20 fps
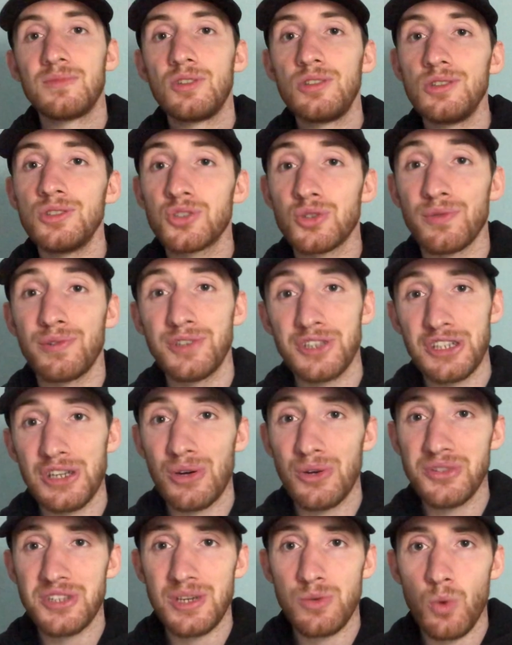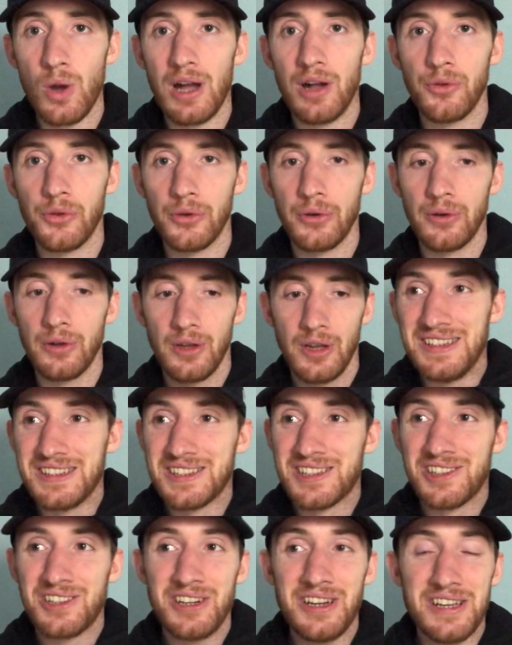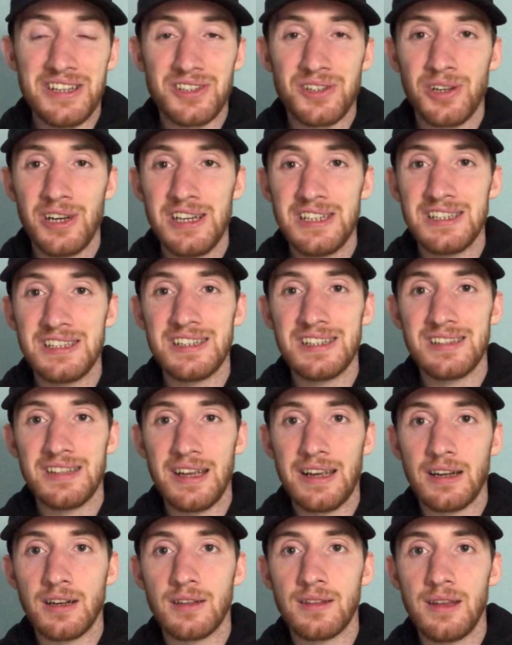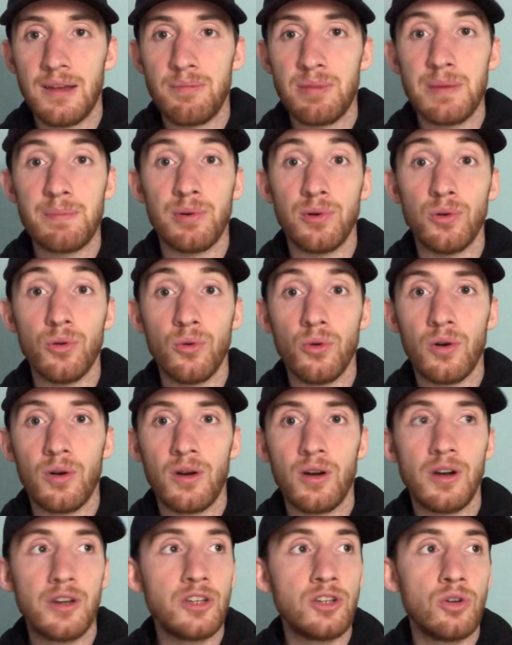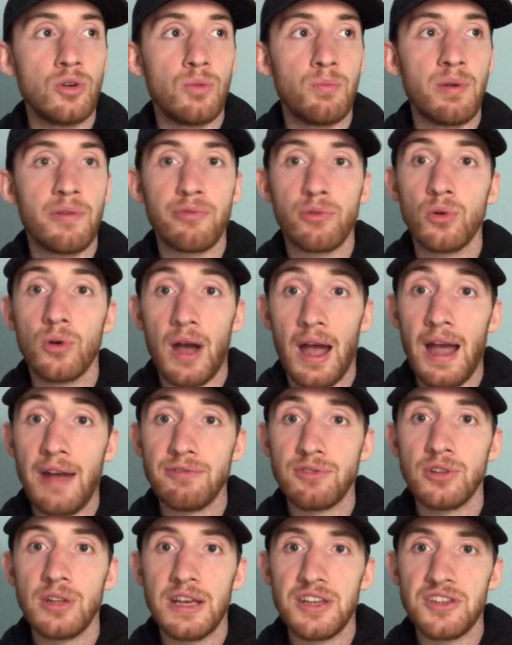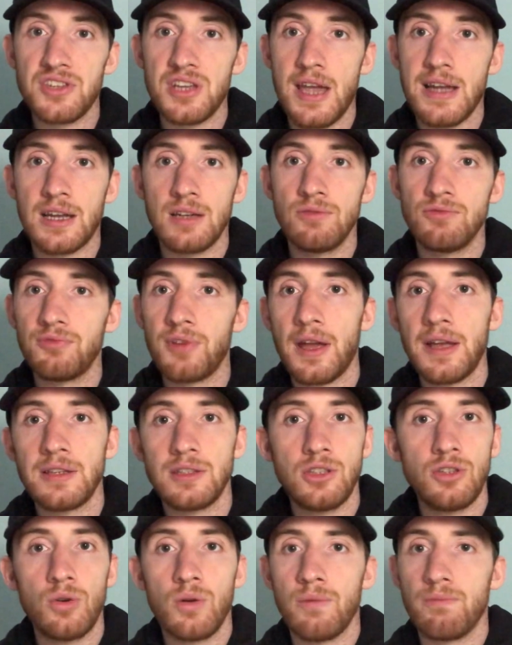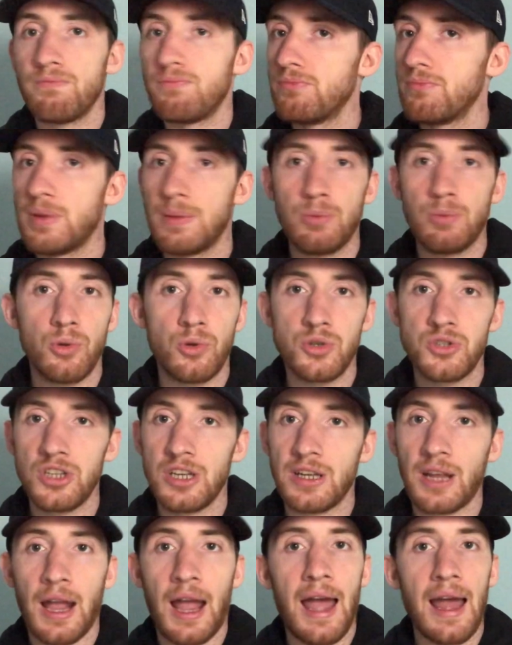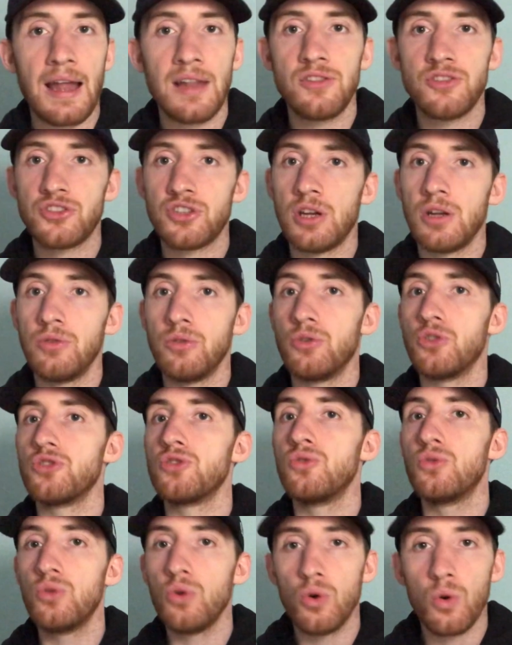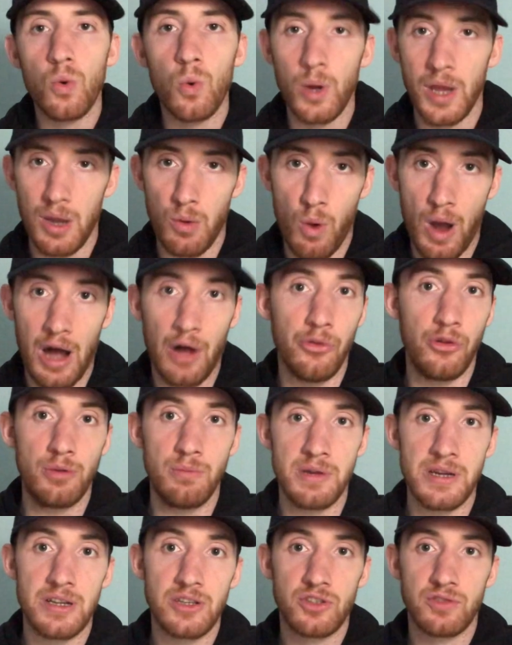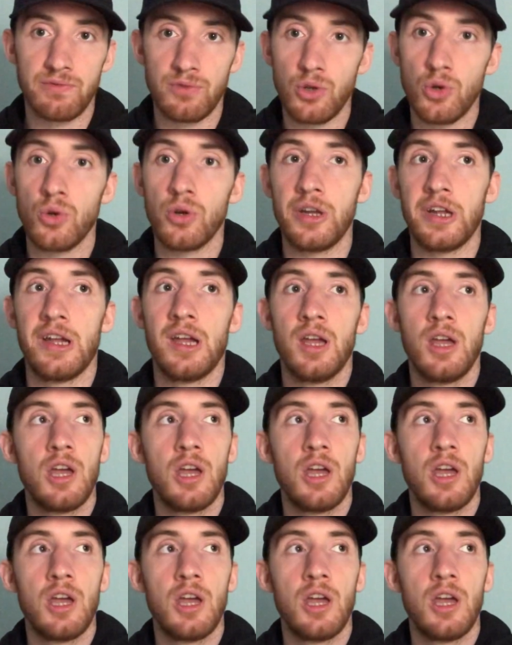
So for Deontay Wilder, it's crazy to think that people, you know, after that second fight, you know, people are saying hands down there's no way Wilder beats Fury.